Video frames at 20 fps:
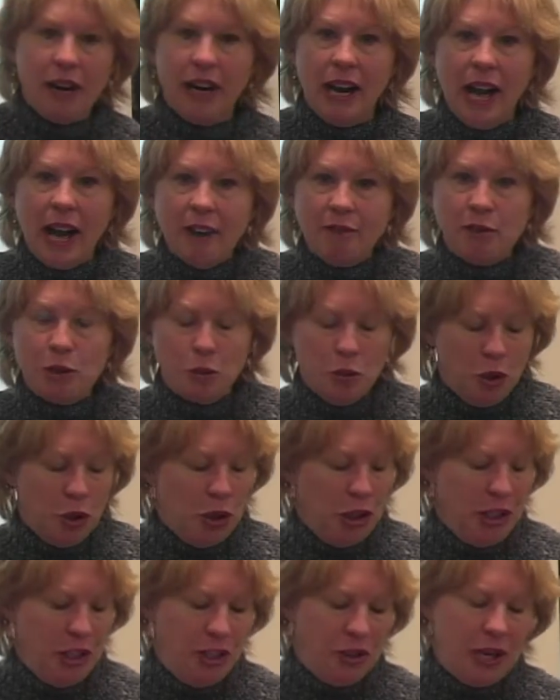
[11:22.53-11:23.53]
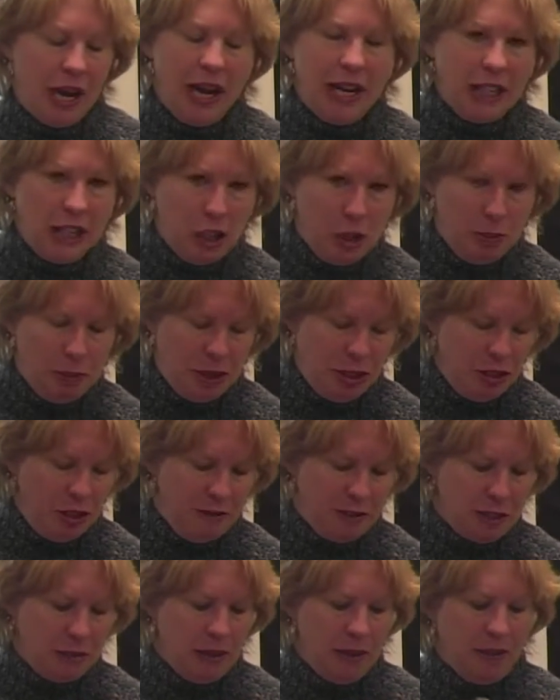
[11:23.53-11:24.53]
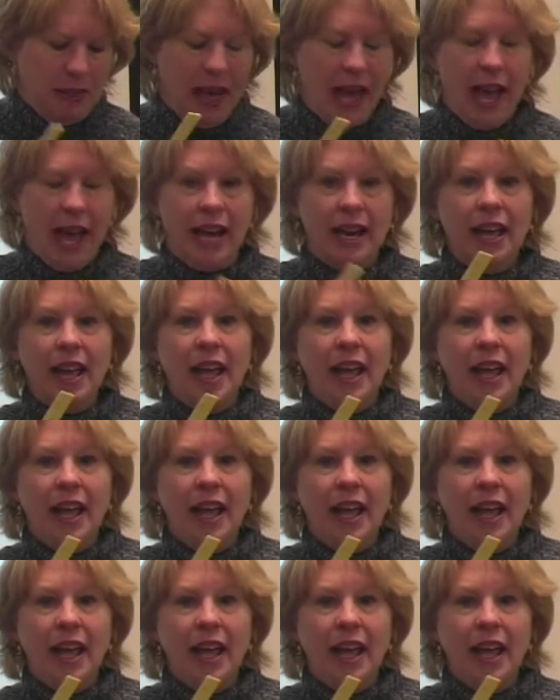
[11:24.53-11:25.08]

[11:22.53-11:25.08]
it afterward, and you're kind of a little bit nervous about that.